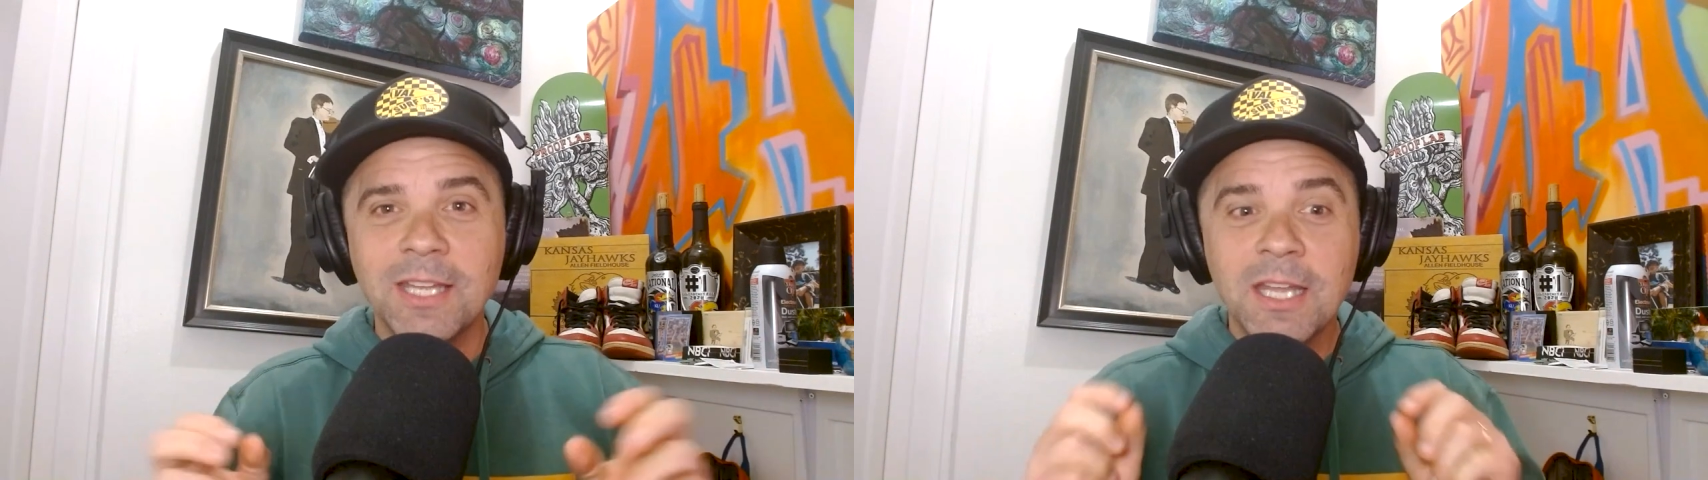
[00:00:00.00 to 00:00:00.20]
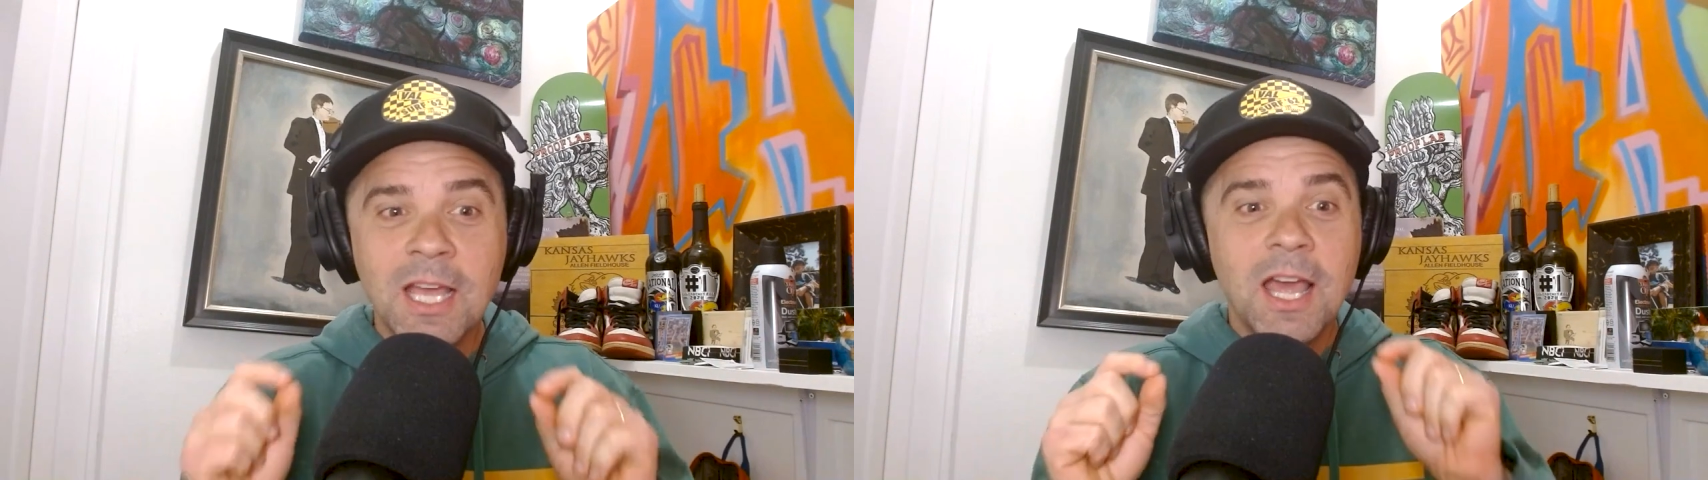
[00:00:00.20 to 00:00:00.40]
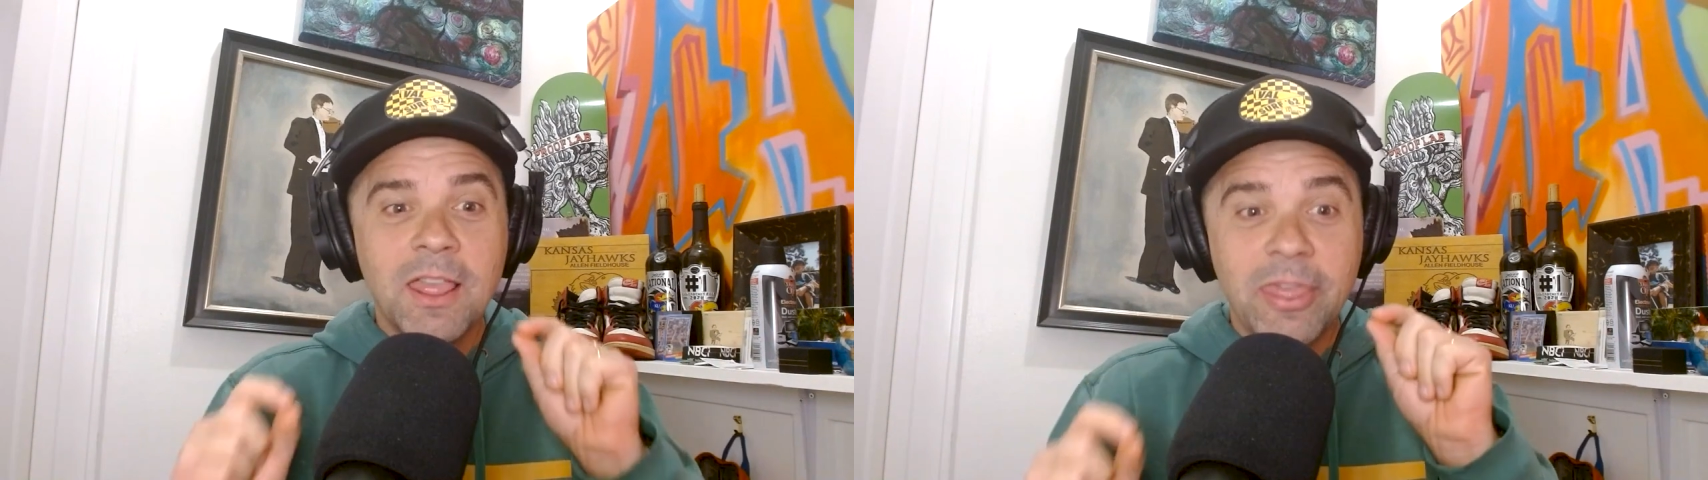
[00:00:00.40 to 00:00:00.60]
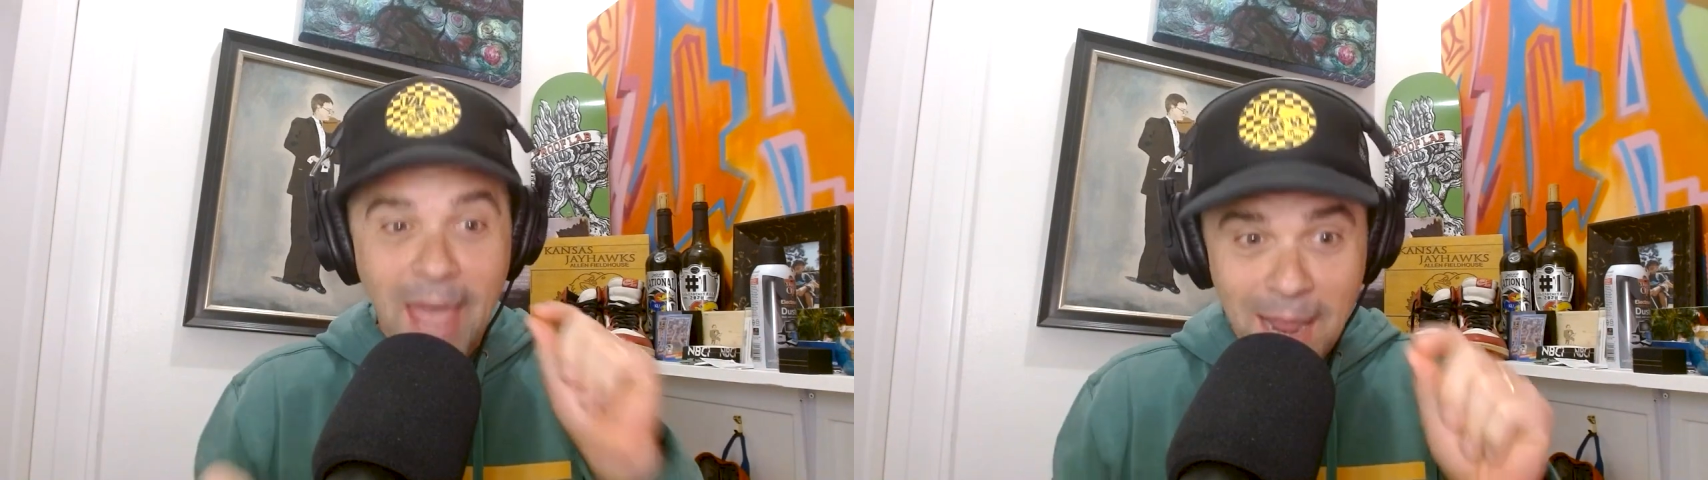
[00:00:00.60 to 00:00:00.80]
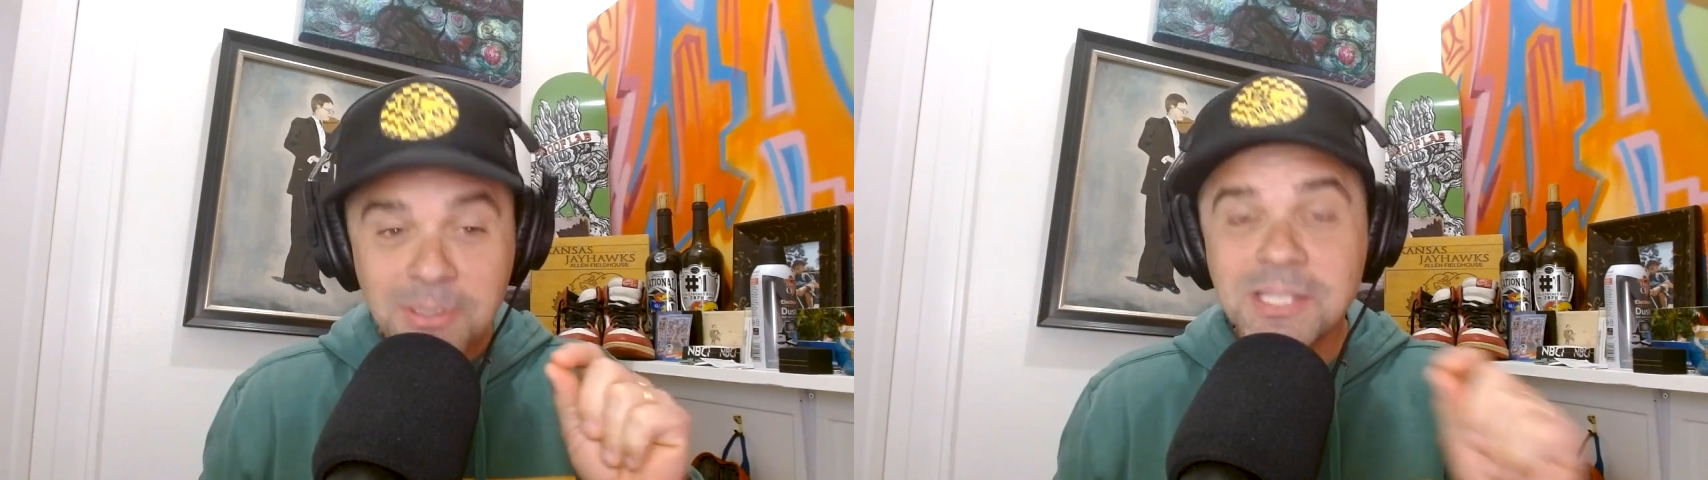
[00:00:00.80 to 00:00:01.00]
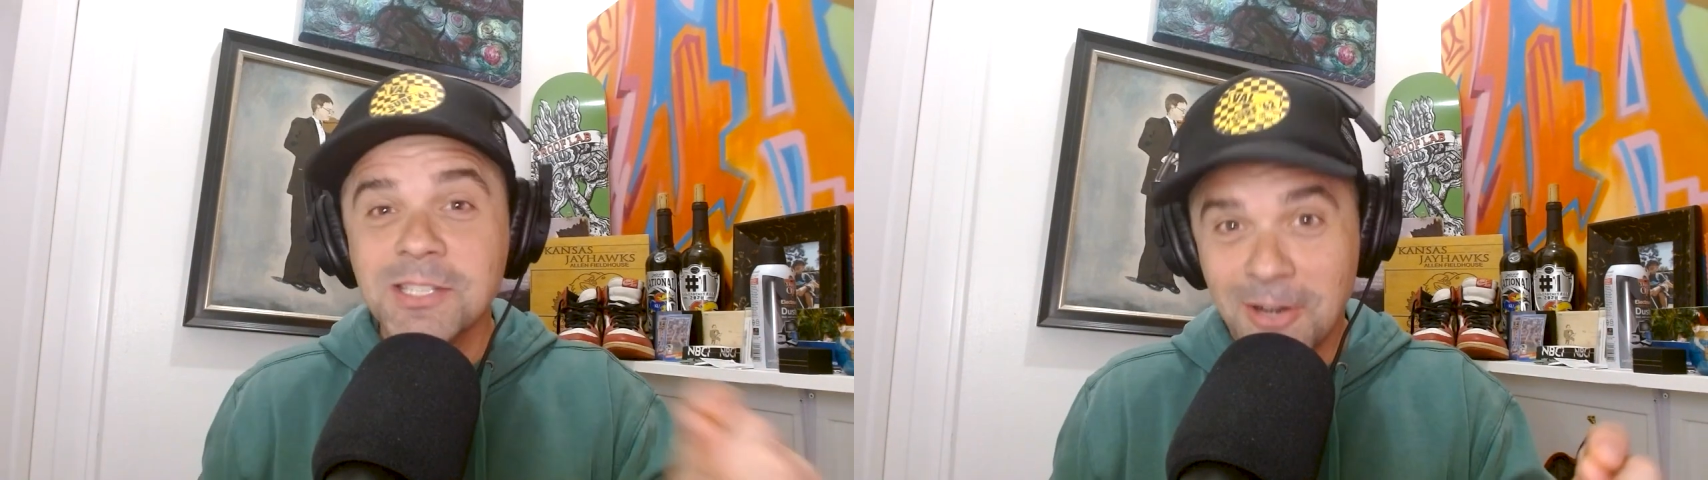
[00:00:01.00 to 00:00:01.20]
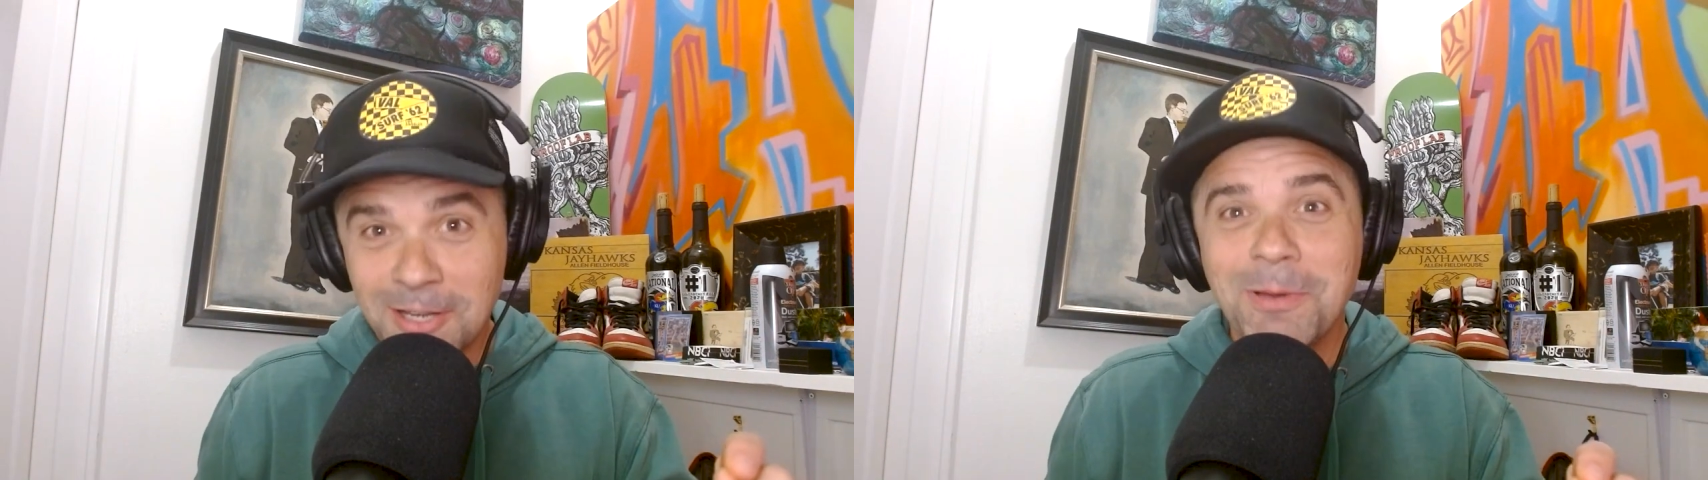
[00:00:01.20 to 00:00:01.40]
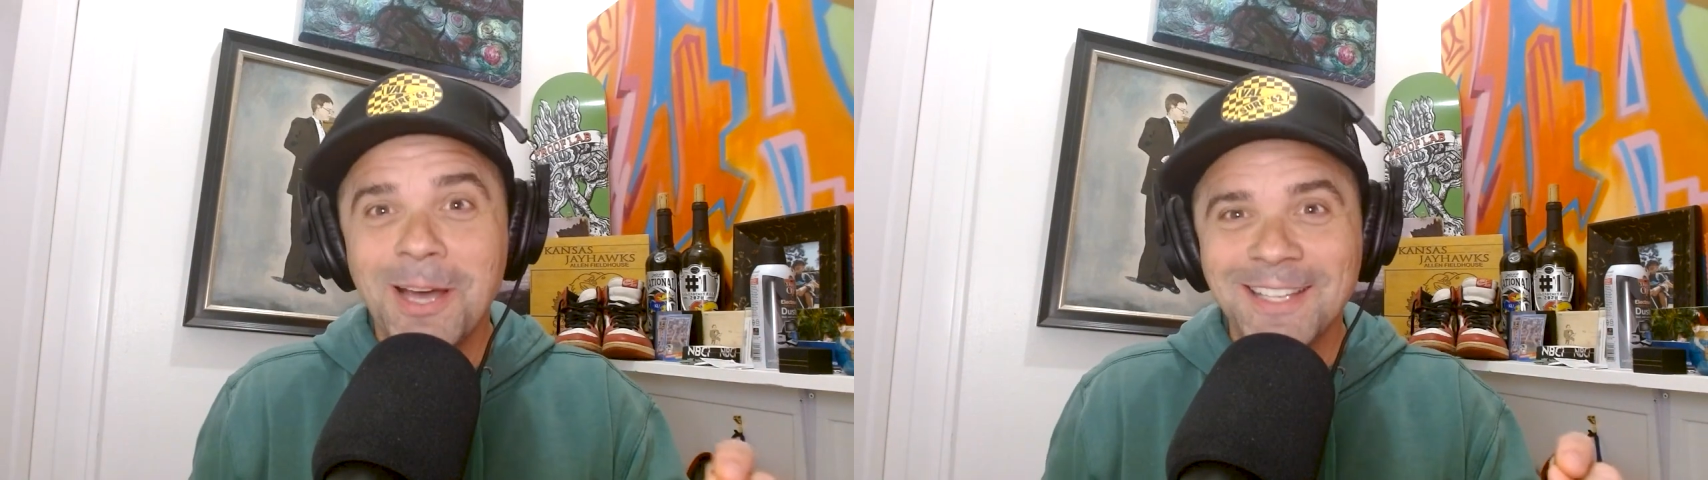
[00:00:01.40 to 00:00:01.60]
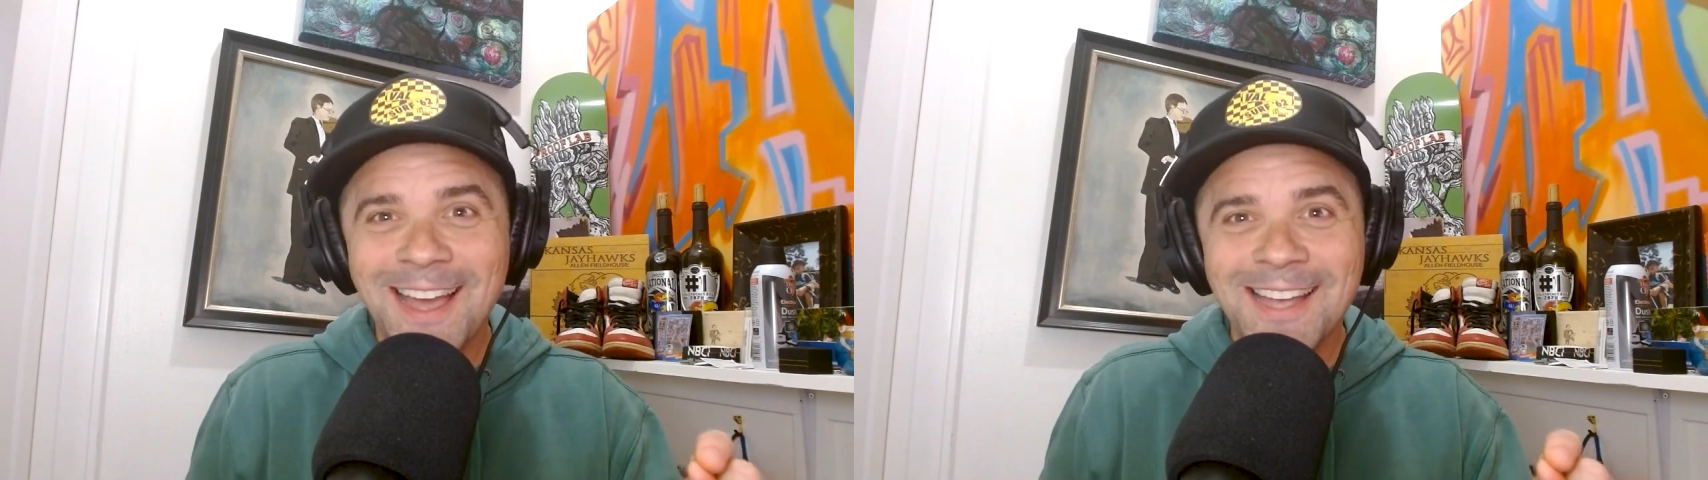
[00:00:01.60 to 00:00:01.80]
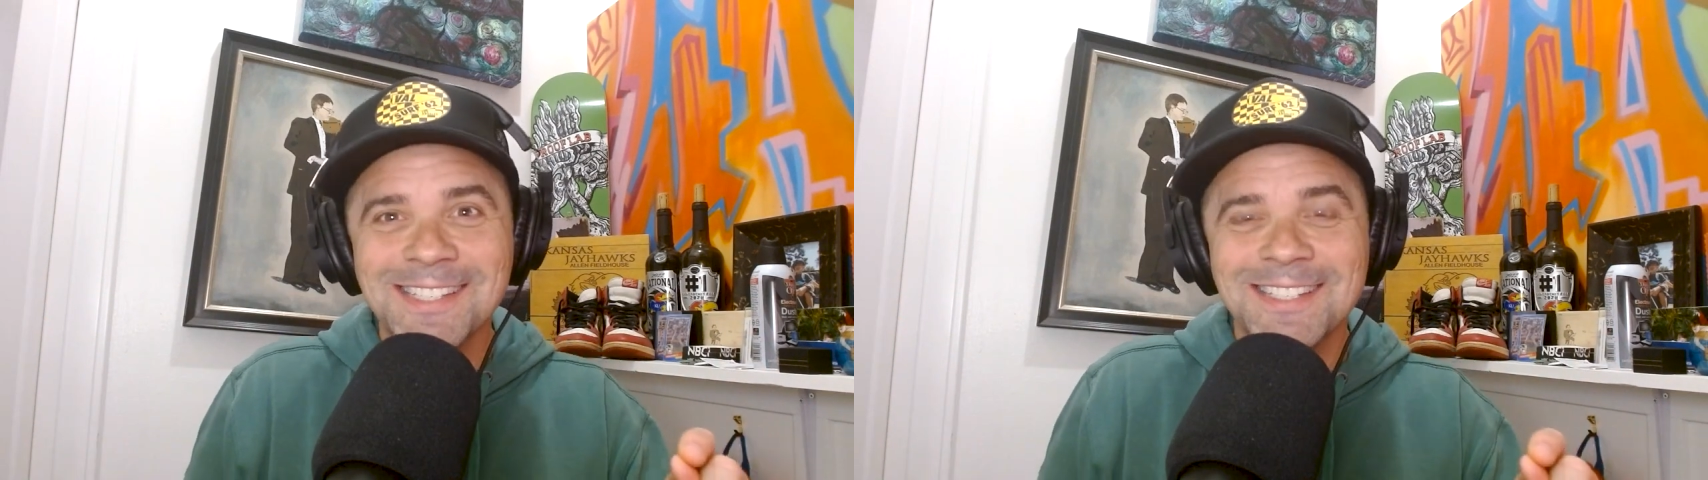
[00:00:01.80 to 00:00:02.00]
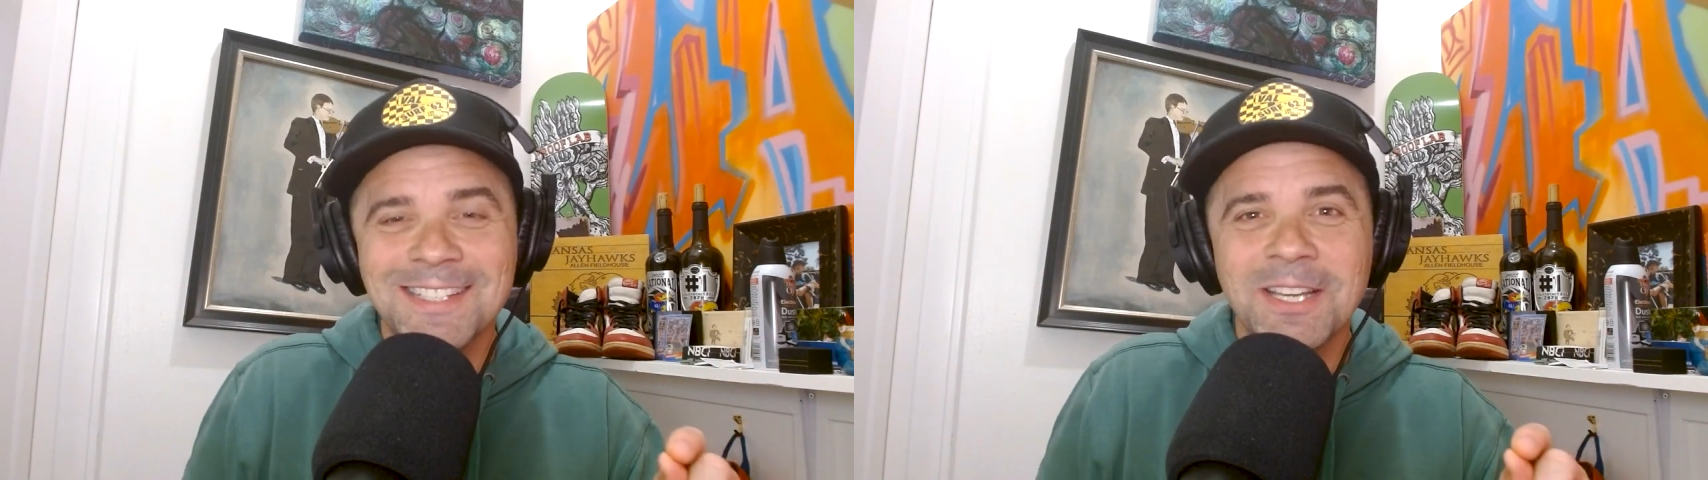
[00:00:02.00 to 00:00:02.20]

And that was Startup Podcast.